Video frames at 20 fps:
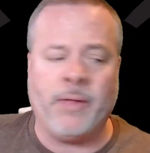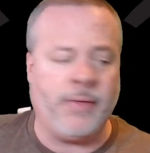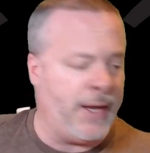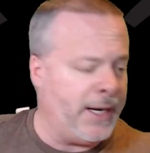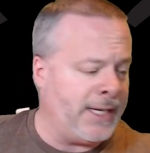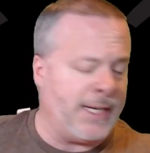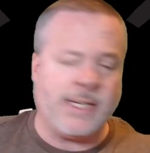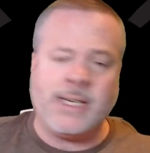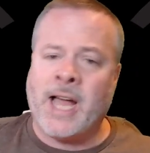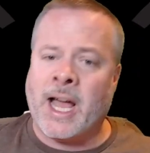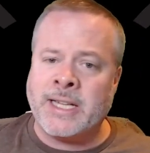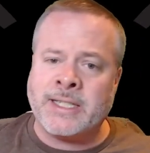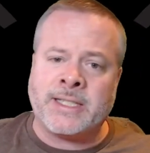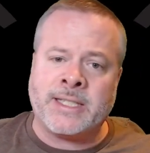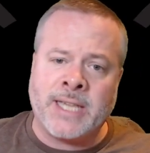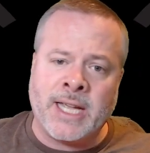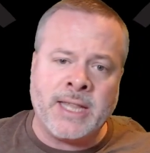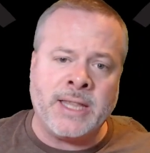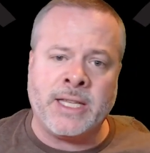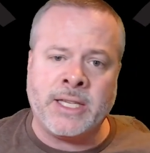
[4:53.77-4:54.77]
They did not
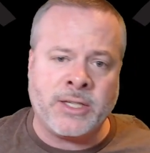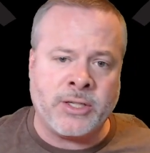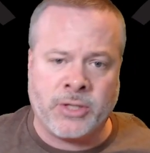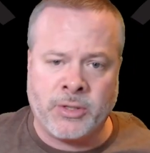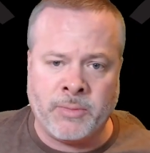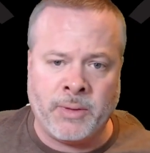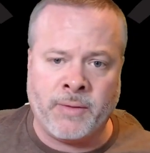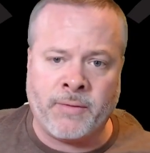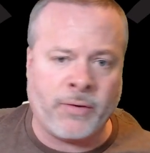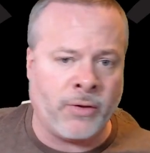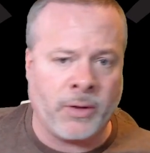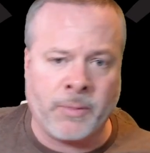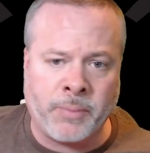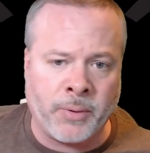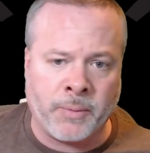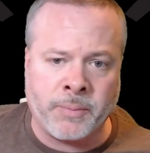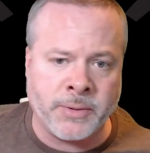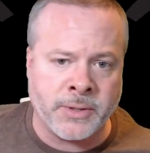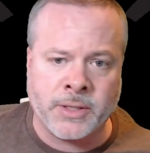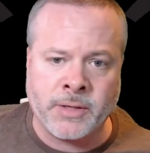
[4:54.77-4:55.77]
send this to me for the
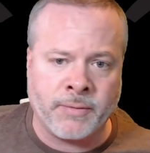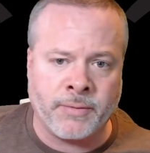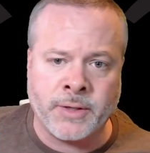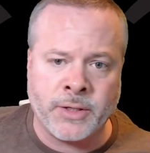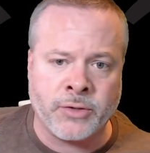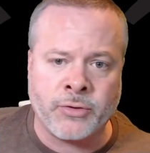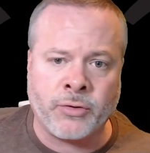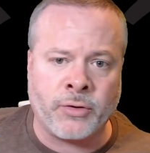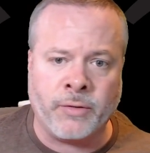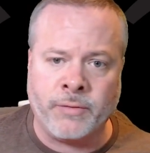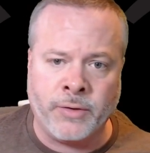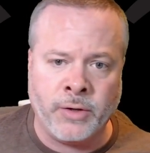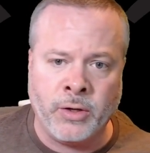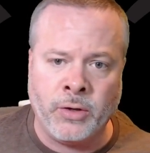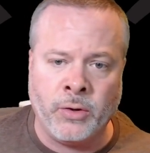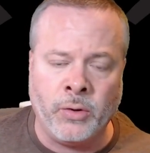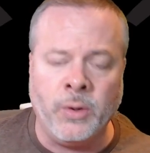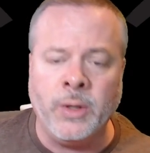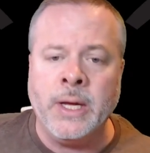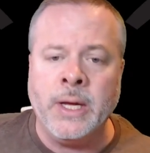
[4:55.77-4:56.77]
purpose of this review.